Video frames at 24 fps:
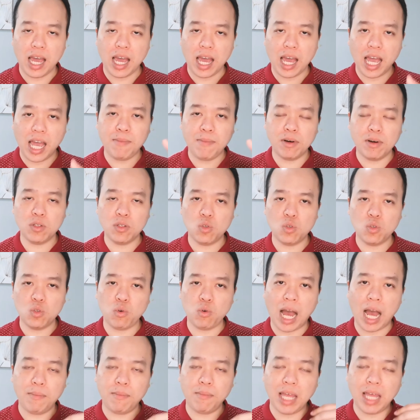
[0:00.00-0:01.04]
able
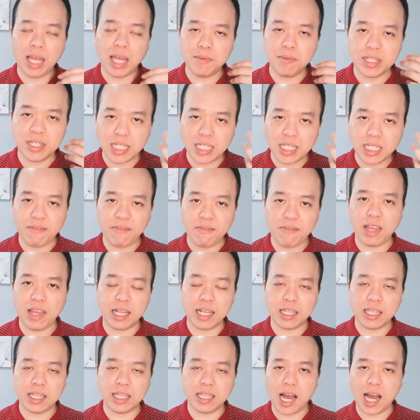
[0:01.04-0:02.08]
to help them save
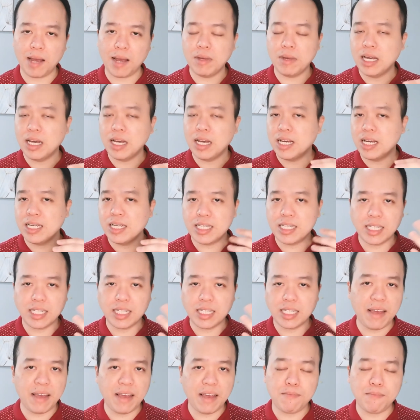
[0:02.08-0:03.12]
their time,
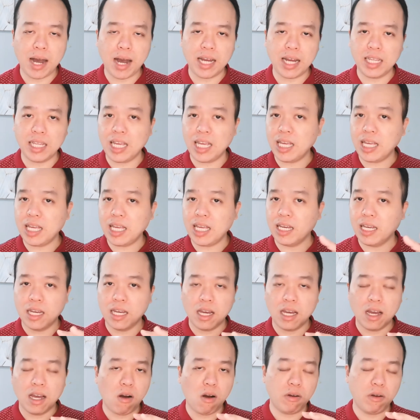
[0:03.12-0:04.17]
save money,
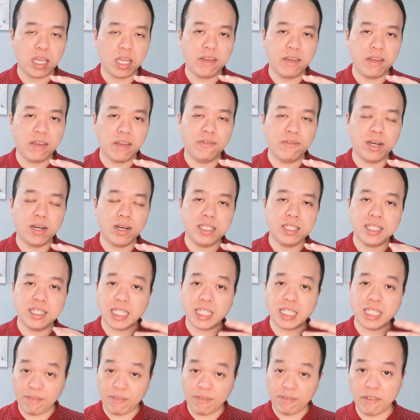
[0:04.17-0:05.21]
or even
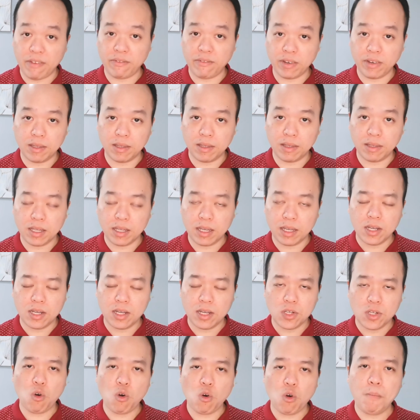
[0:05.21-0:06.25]
save effort.
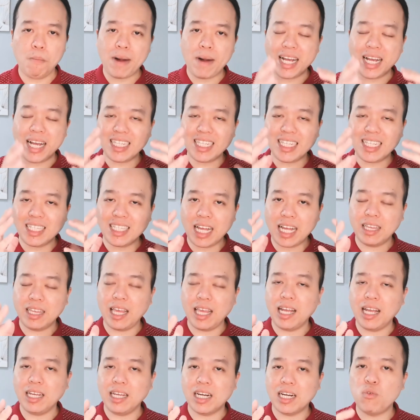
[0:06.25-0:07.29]
So by
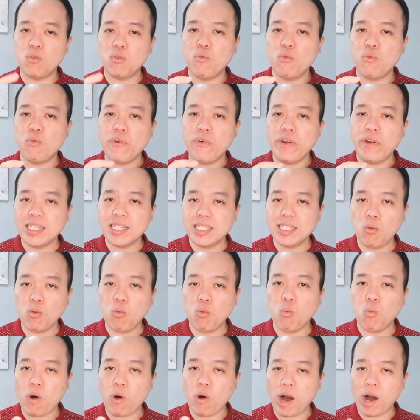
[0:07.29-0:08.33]
stating a
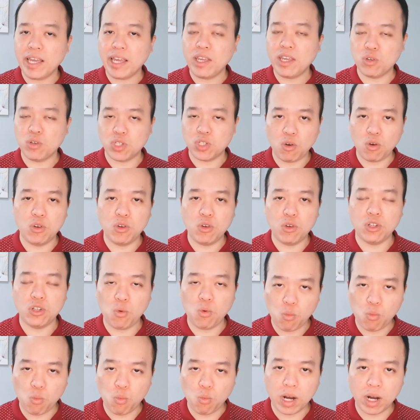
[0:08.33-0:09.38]
reason why your
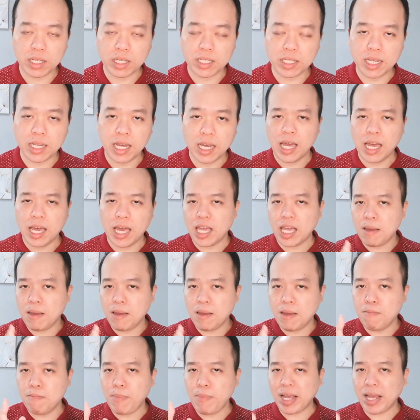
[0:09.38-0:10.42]
solution works,
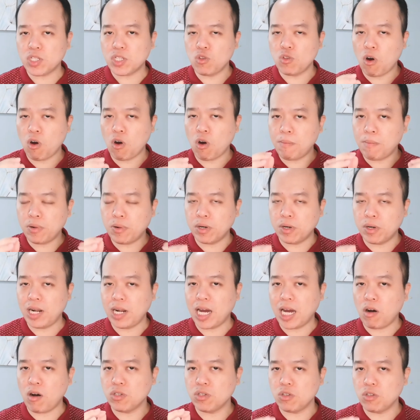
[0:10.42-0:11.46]
it makes your
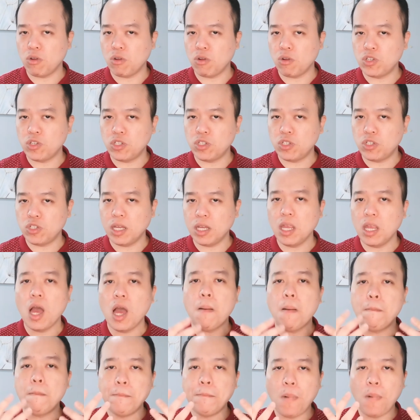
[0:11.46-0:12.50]
product or solution
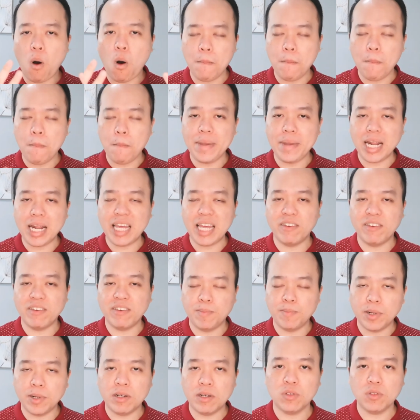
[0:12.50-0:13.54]
more
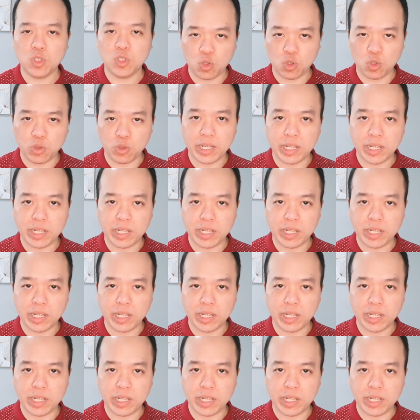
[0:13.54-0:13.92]
believable to